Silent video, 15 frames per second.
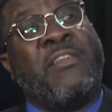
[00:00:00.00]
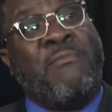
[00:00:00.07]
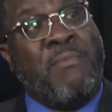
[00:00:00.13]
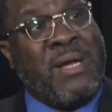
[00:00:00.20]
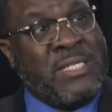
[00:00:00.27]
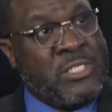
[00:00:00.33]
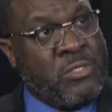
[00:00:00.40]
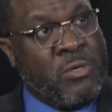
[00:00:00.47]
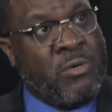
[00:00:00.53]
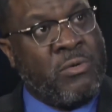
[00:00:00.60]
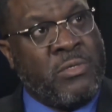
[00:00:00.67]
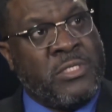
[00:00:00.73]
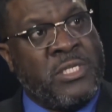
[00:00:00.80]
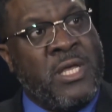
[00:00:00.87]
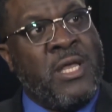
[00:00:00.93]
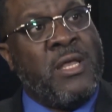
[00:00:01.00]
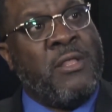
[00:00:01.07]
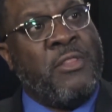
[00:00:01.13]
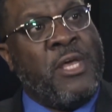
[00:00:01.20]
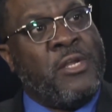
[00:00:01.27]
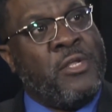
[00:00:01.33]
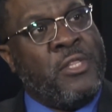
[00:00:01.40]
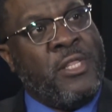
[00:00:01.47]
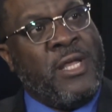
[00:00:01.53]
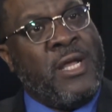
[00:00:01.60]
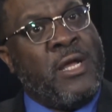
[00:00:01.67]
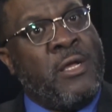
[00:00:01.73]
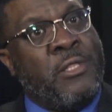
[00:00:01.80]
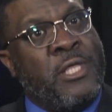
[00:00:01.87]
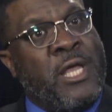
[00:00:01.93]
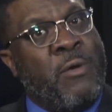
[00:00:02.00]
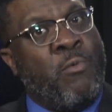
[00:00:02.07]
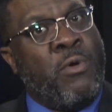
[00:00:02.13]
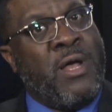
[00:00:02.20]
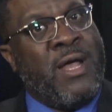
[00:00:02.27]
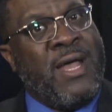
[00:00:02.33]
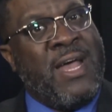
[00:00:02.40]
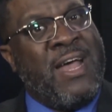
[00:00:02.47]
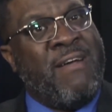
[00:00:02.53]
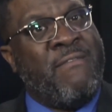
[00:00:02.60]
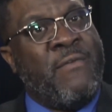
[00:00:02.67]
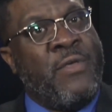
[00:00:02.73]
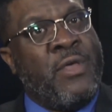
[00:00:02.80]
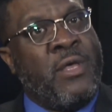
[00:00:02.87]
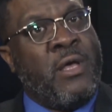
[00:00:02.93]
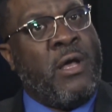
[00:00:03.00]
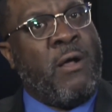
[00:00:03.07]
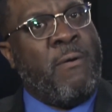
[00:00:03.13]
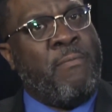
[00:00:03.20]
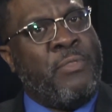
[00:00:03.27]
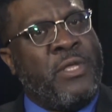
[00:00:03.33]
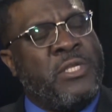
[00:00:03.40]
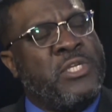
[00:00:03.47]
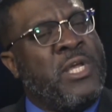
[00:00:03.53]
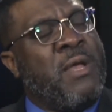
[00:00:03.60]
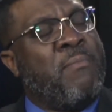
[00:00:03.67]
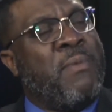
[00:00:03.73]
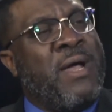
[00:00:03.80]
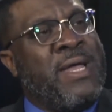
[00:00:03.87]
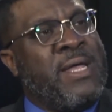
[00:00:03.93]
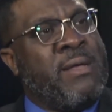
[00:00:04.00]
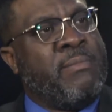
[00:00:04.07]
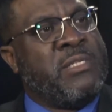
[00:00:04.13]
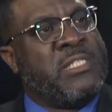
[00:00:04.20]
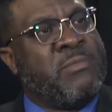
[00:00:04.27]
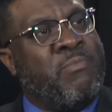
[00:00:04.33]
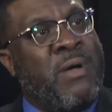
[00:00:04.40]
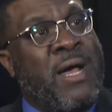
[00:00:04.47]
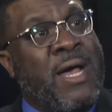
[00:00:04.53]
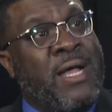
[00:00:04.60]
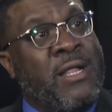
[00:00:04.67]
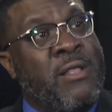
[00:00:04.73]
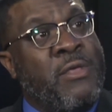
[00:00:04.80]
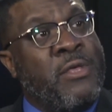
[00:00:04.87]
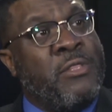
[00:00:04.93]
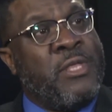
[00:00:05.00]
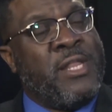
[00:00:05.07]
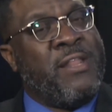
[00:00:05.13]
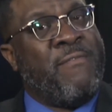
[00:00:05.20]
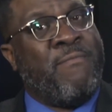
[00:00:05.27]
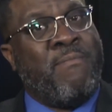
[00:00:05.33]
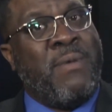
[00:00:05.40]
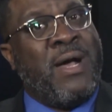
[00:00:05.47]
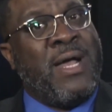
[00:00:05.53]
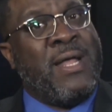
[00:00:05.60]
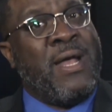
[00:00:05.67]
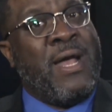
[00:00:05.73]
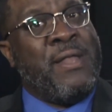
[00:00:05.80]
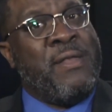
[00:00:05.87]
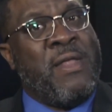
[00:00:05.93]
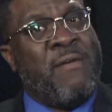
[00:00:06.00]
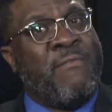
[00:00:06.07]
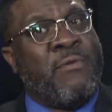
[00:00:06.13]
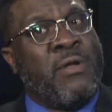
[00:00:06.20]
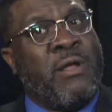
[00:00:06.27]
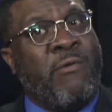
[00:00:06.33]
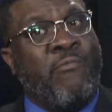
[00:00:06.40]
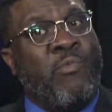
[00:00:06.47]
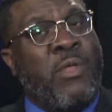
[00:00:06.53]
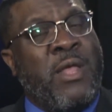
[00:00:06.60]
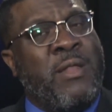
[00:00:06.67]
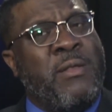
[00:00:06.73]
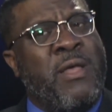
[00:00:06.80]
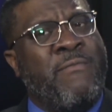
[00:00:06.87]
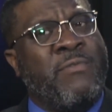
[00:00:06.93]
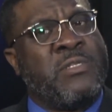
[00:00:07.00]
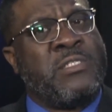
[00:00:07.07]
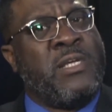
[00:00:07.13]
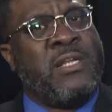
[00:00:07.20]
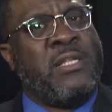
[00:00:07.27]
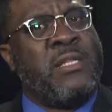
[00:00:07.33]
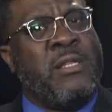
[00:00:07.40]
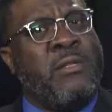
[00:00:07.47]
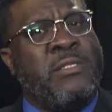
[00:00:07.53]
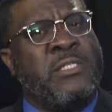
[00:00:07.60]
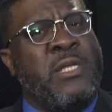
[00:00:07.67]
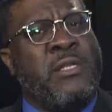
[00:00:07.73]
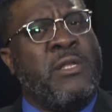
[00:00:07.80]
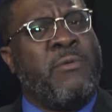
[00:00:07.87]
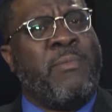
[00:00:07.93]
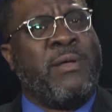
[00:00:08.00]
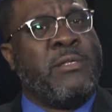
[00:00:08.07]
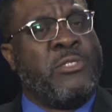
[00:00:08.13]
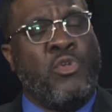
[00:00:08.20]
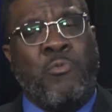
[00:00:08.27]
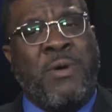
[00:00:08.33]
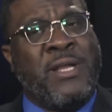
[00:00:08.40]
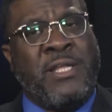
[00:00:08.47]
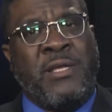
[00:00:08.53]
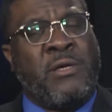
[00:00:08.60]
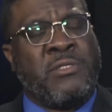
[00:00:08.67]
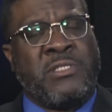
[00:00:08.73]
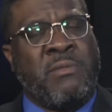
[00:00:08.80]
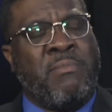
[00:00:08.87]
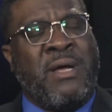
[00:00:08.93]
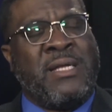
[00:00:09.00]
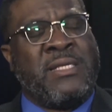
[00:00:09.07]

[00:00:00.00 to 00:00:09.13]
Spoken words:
of my circles that are there, that will have the ChampIAM spot. That if I never see nobody else in my